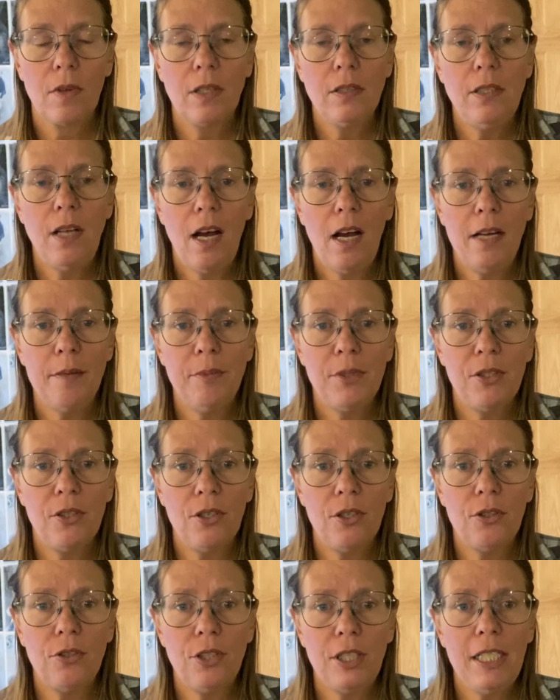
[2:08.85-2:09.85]
times
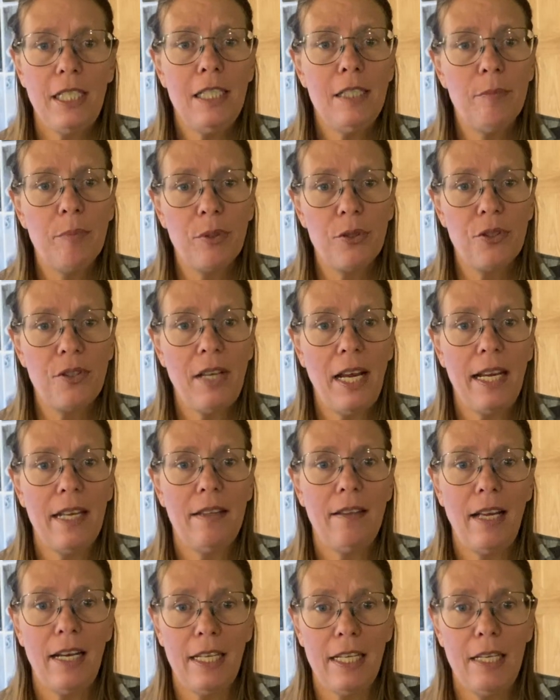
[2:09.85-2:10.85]
13%
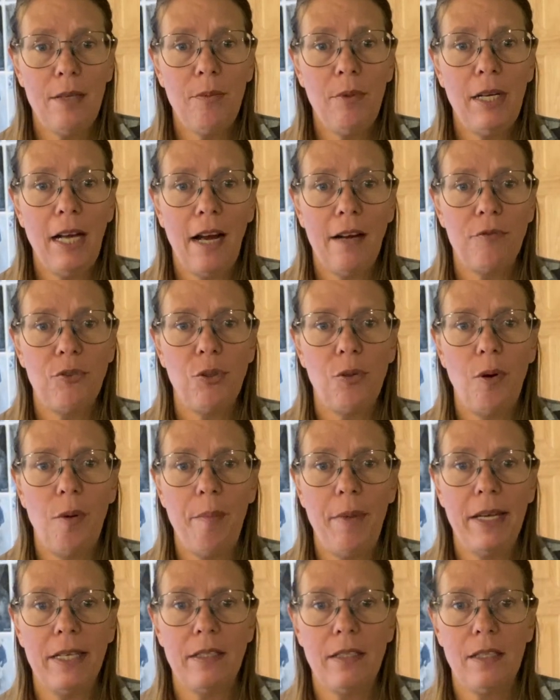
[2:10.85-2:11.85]
that he would have to
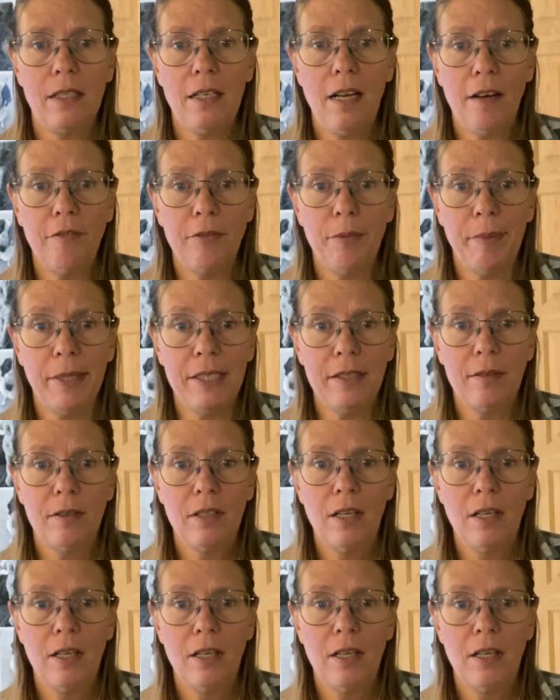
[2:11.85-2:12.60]
remit to the government.